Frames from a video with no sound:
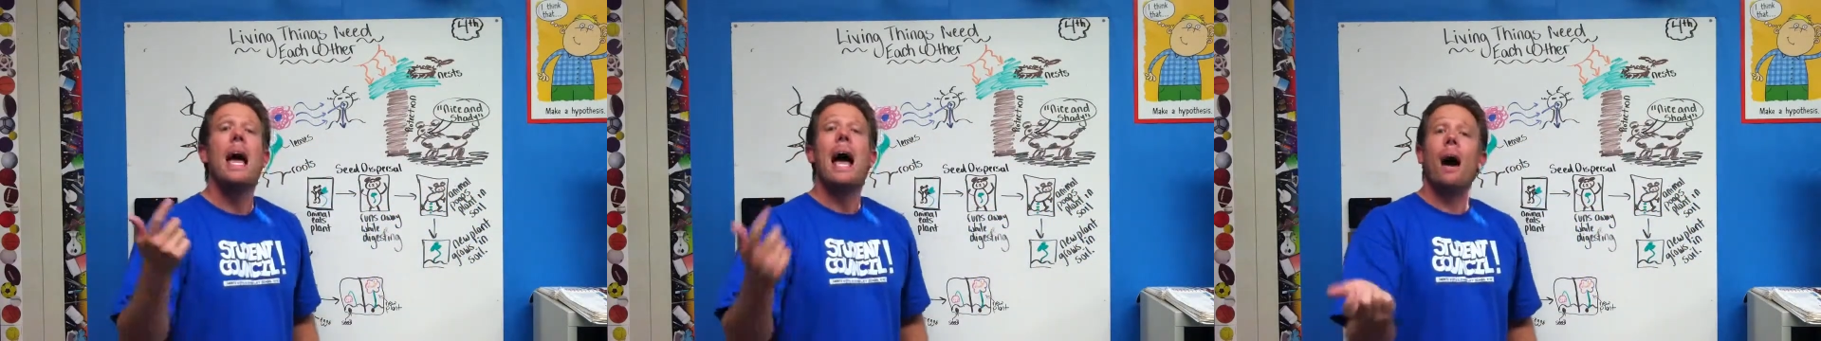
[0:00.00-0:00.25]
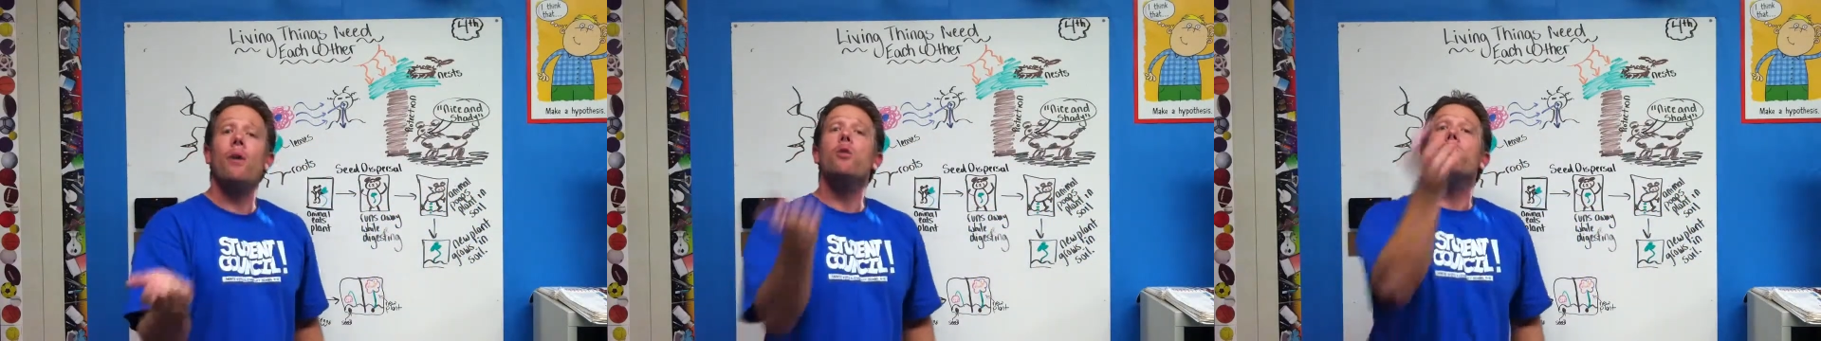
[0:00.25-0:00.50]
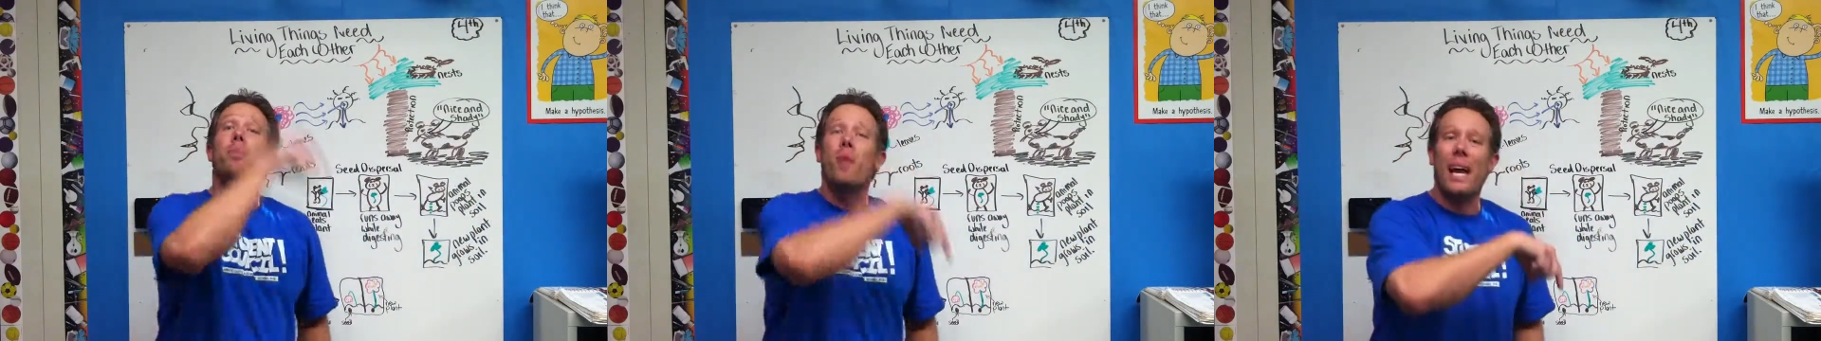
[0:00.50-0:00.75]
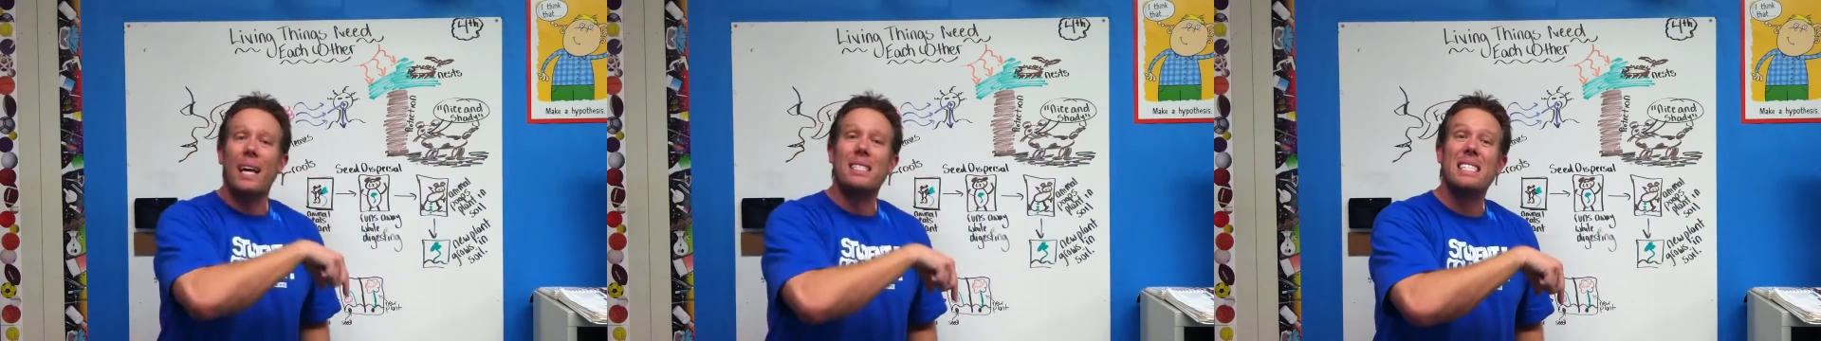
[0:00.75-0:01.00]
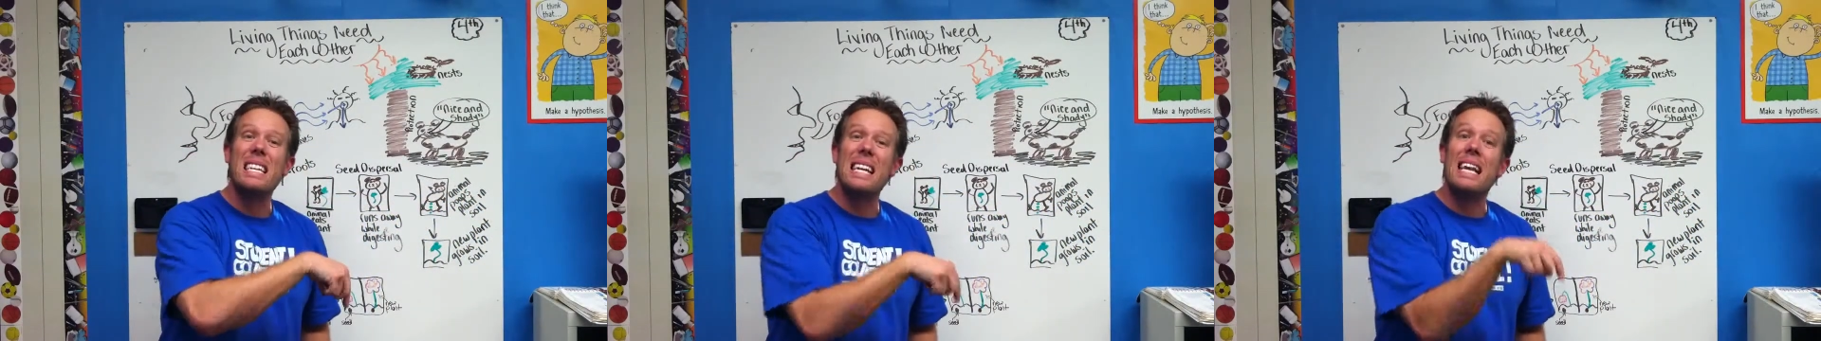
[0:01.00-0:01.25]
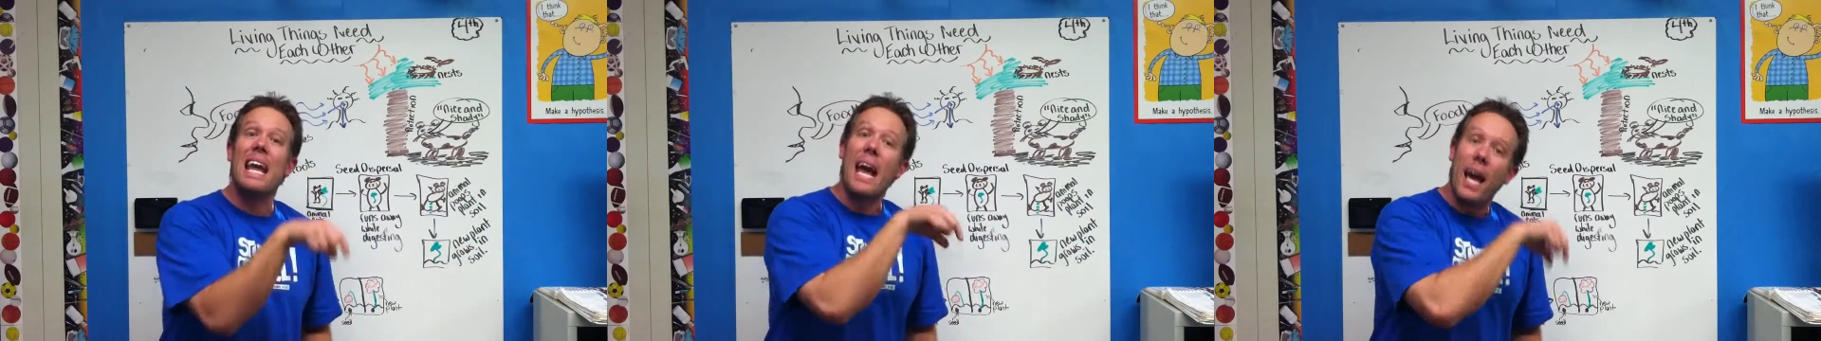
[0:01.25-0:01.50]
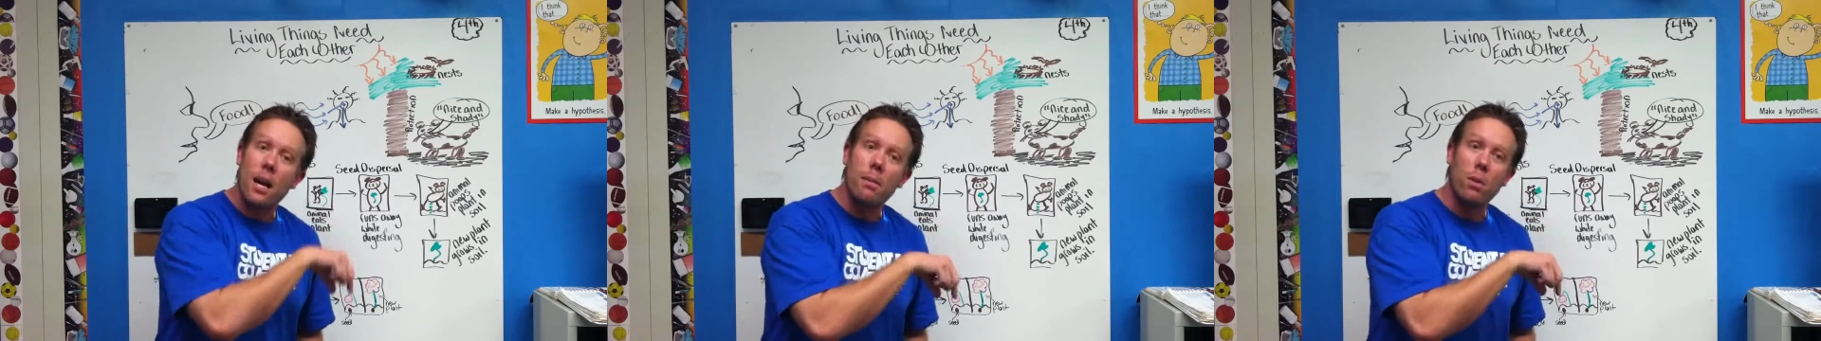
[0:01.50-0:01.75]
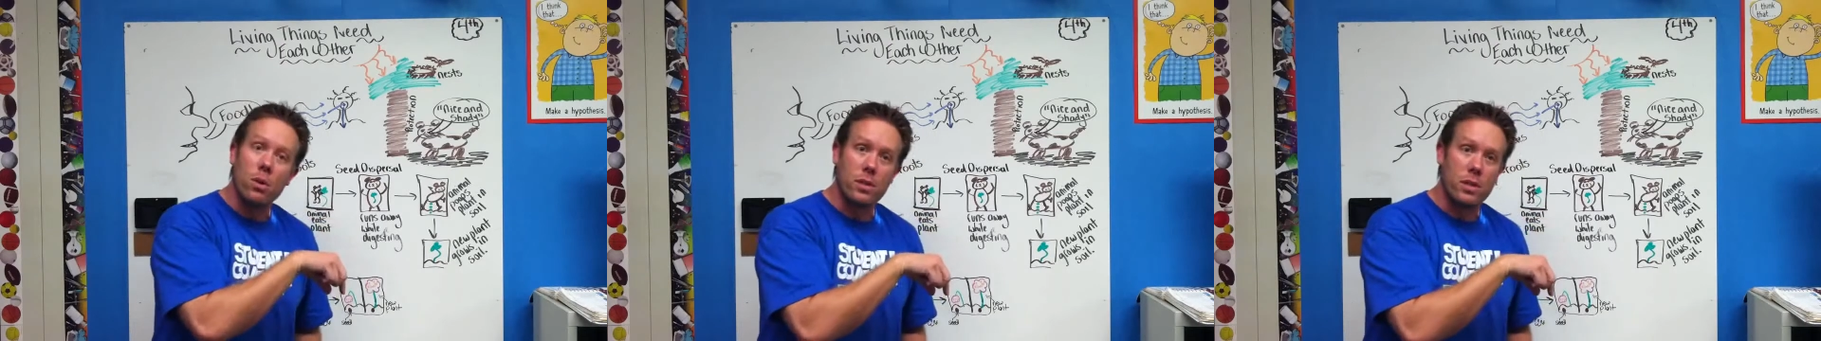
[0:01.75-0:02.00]
How do plants need
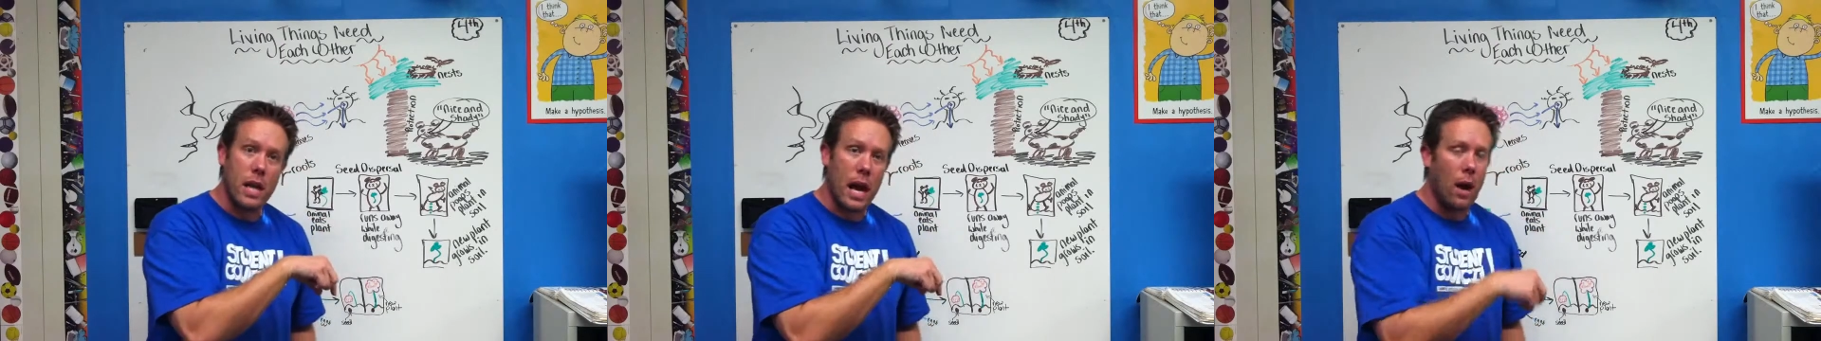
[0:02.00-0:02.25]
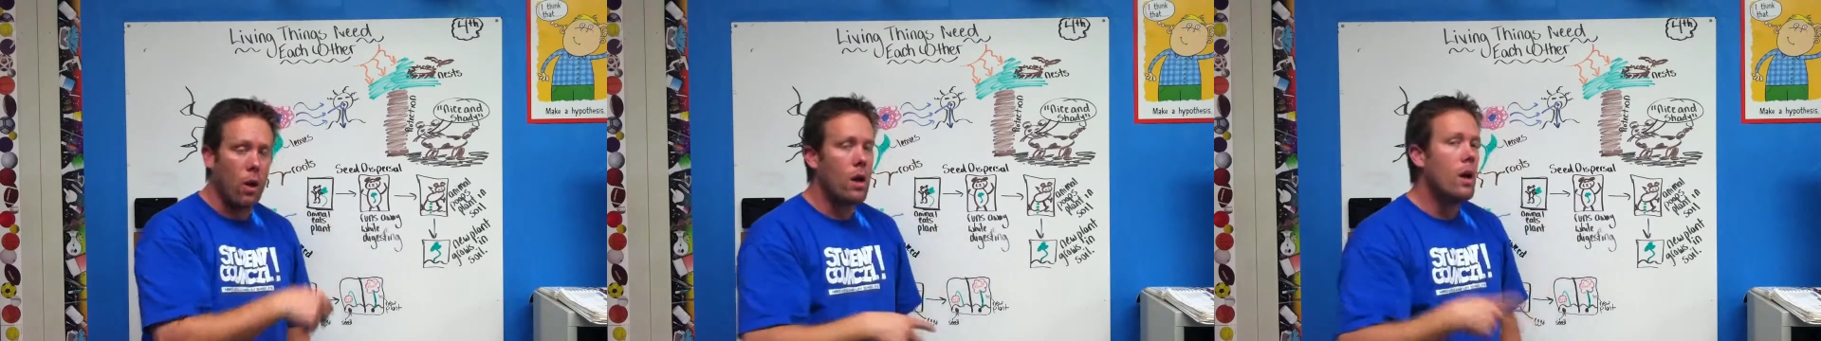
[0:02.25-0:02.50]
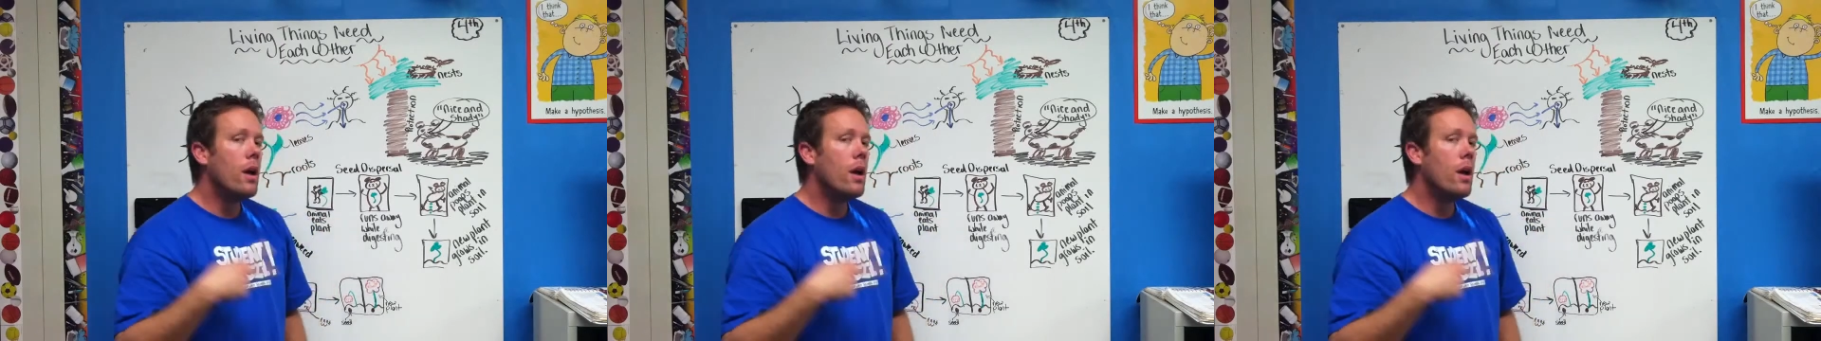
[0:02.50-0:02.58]
animals now?